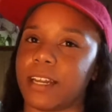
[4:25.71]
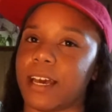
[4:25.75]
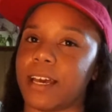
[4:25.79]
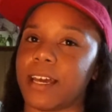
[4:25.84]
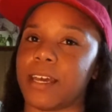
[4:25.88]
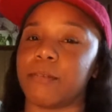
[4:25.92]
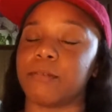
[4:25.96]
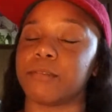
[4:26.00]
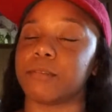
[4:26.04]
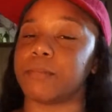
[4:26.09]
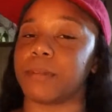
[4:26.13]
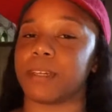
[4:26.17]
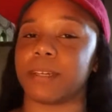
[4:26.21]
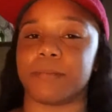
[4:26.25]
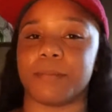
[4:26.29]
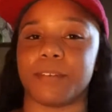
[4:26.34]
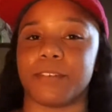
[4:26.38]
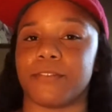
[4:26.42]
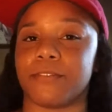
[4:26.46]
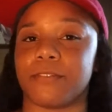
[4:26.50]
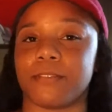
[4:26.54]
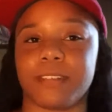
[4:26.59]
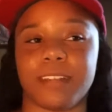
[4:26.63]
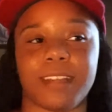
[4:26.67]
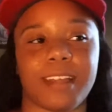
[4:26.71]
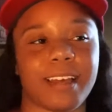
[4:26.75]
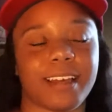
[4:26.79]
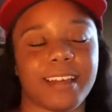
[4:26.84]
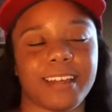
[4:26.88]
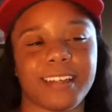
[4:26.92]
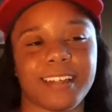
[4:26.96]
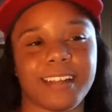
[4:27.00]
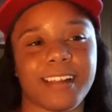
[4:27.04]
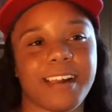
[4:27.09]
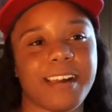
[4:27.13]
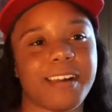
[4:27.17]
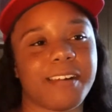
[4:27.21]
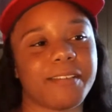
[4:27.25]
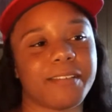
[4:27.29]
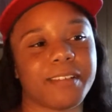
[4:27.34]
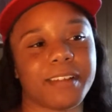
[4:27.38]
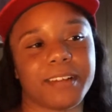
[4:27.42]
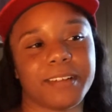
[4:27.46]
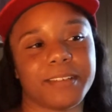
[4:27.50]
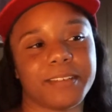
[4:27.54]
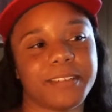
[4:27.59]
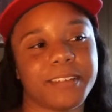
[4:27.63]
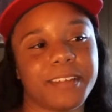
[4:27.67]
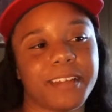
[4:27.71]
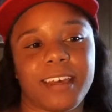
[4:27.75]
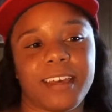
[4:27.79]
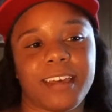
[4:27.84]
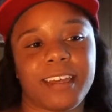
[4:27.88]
Like, he was making me, like, I don't know.